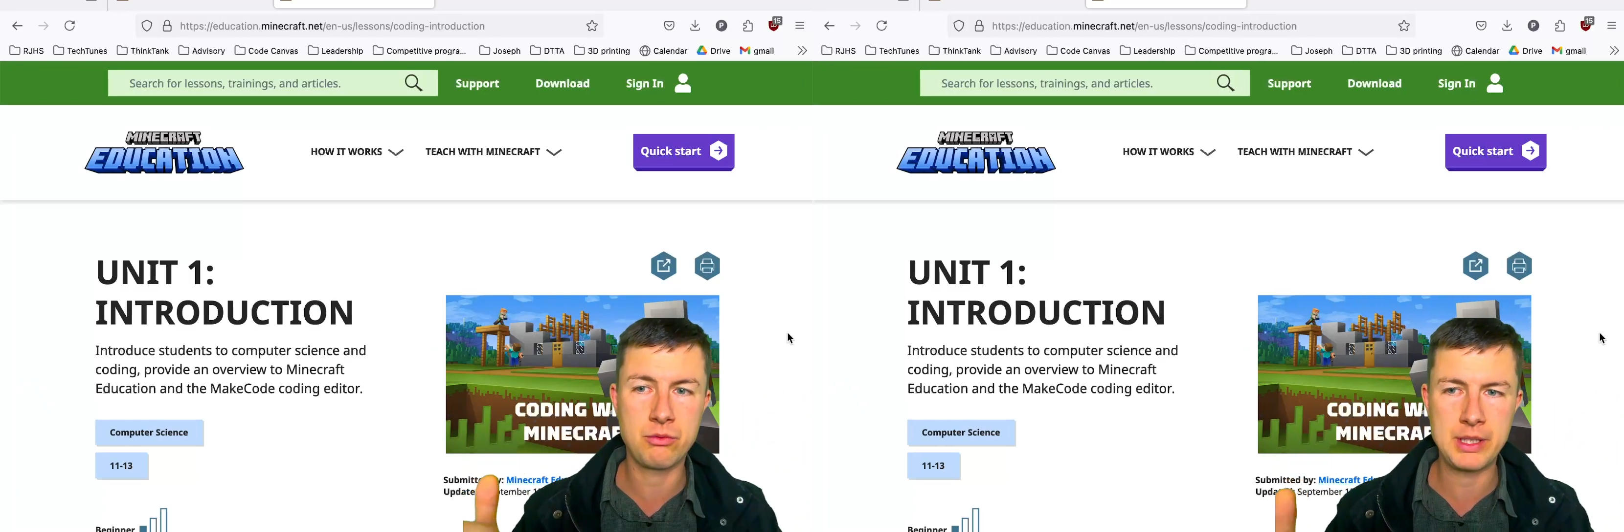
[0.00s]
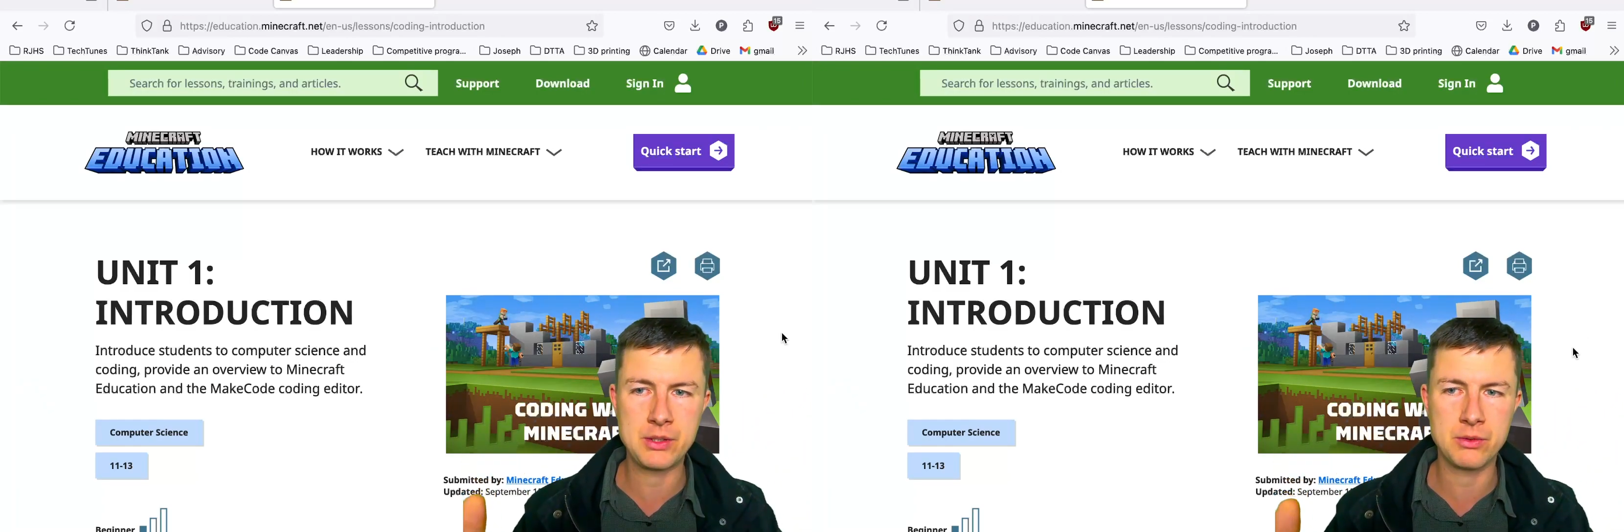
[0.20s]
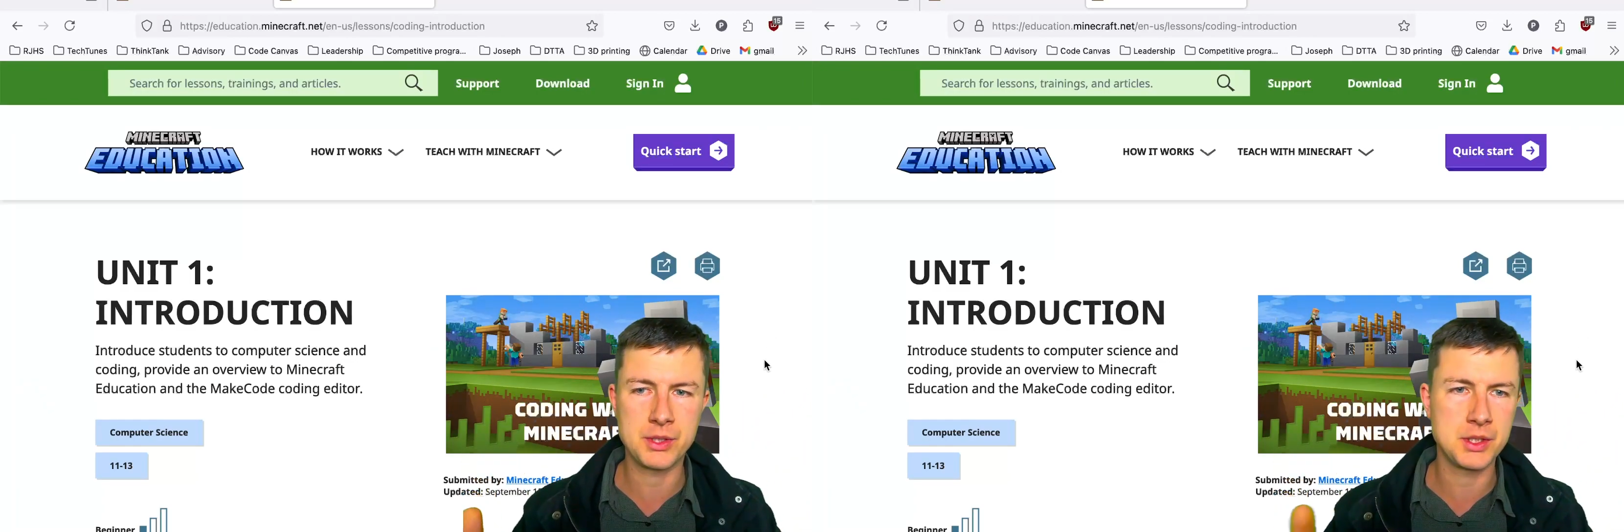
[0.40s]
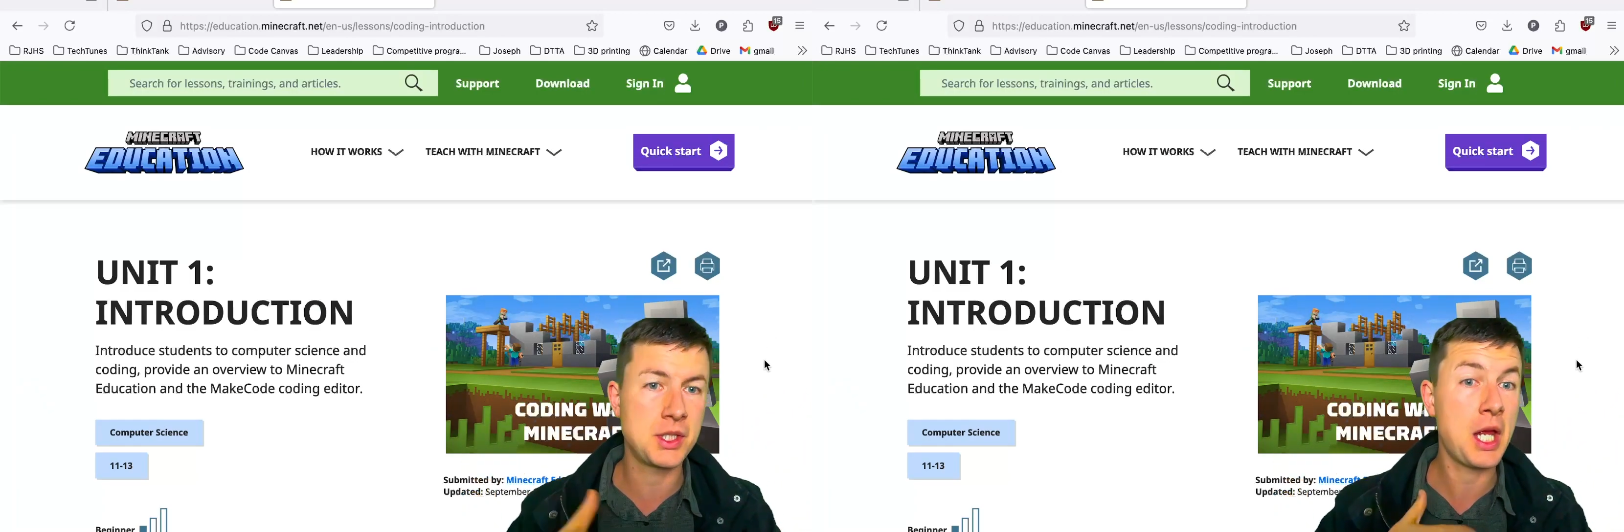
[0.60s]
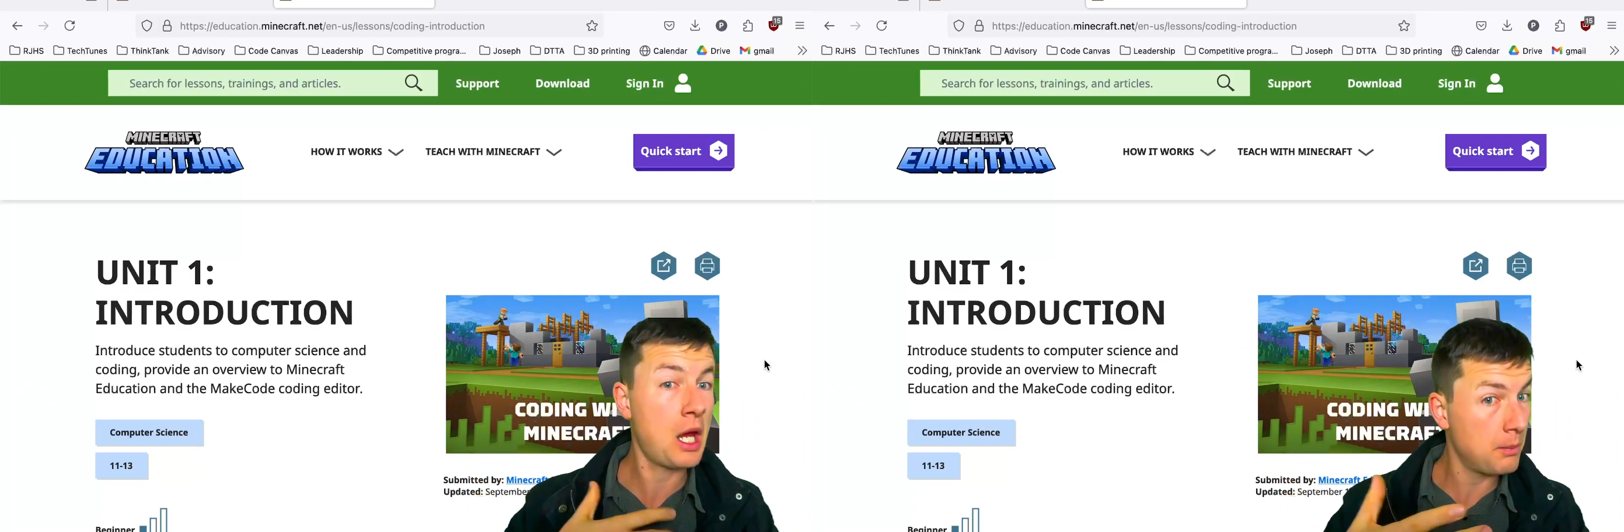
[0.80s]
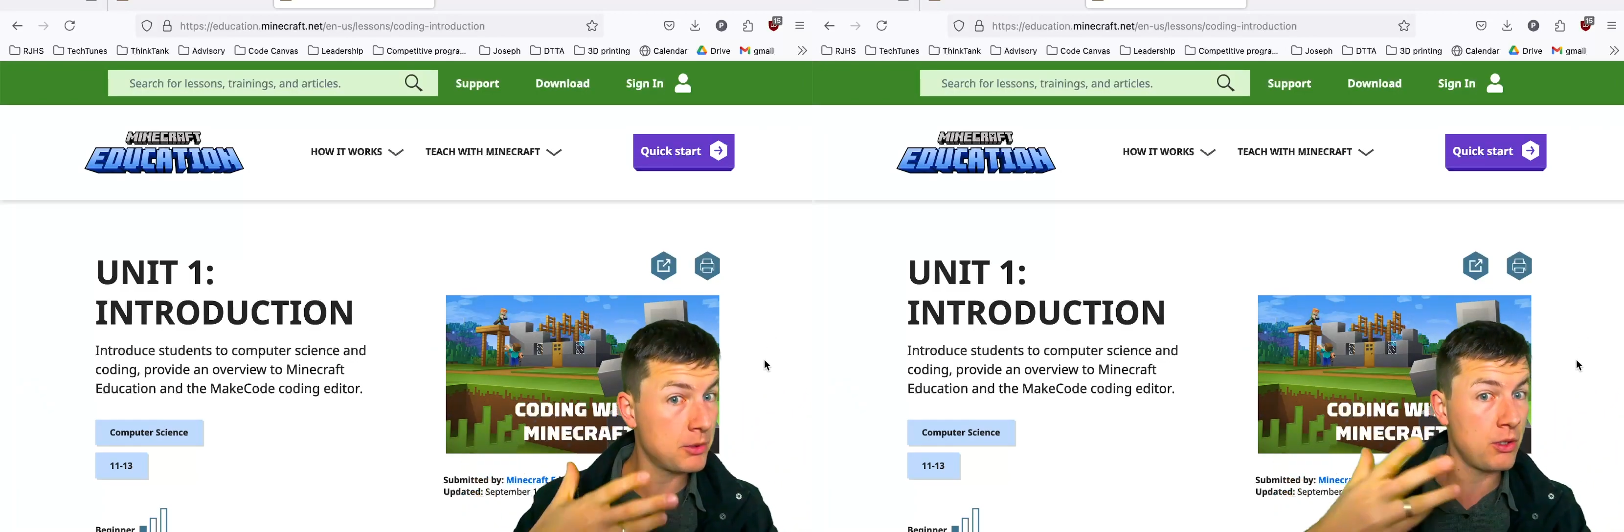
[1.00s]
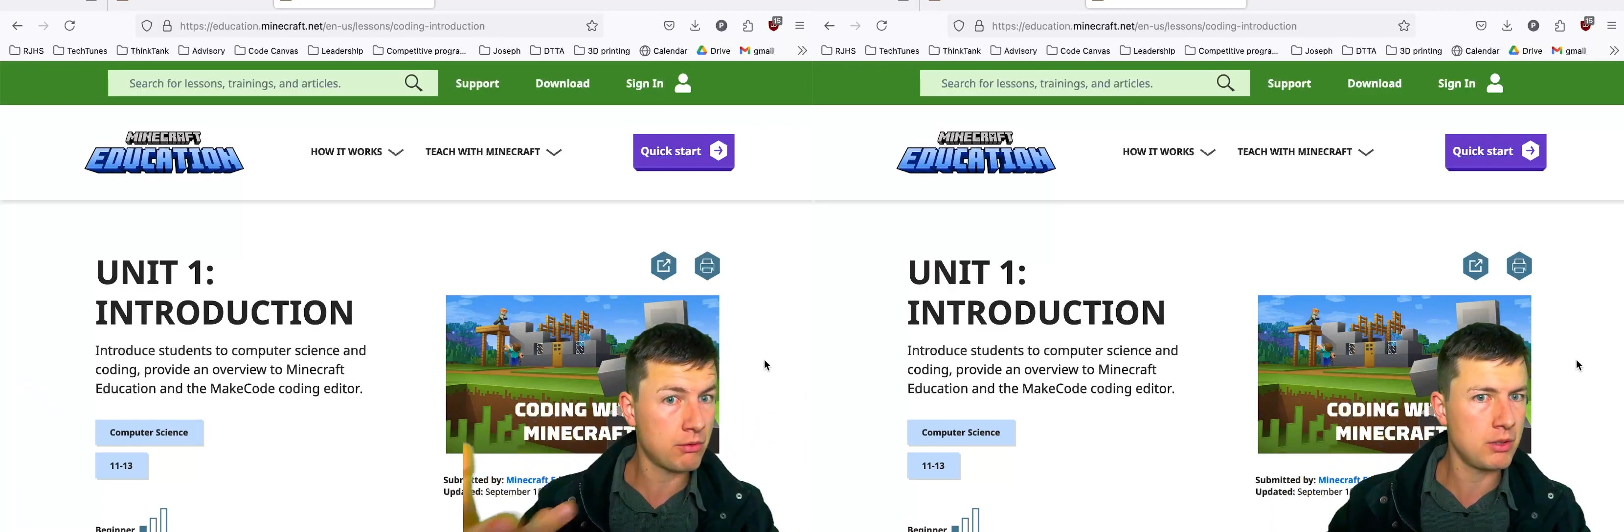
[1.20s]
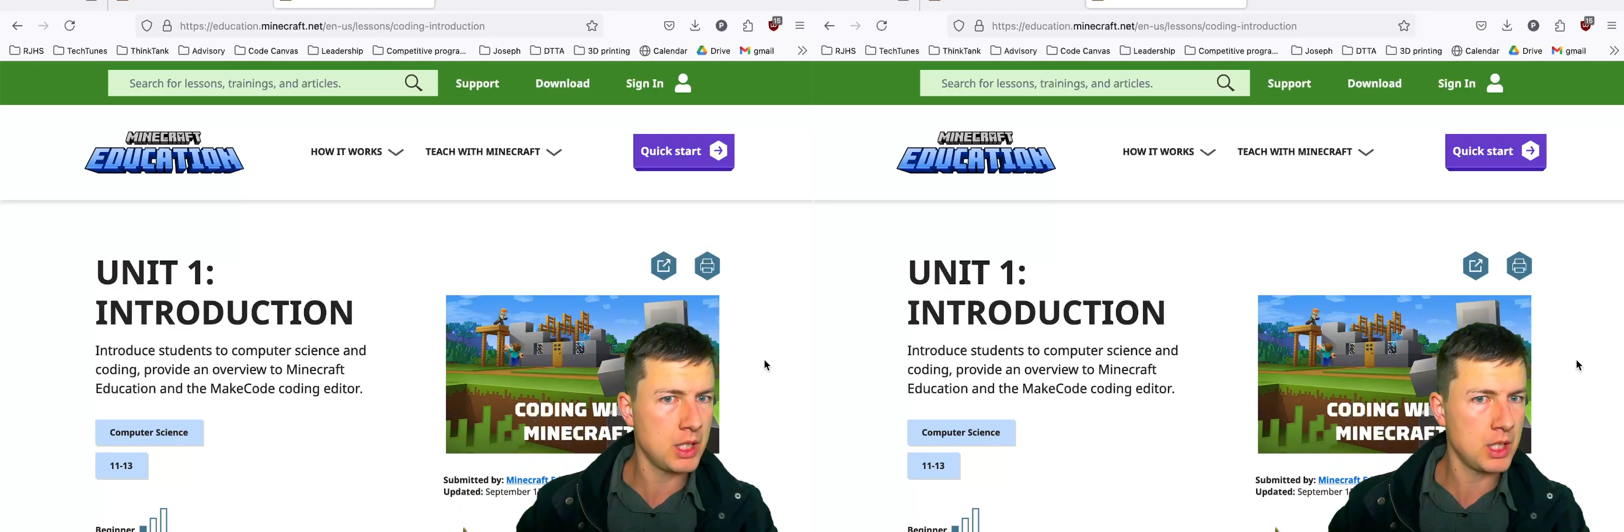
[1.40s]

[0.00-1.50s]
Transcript: resources to help you through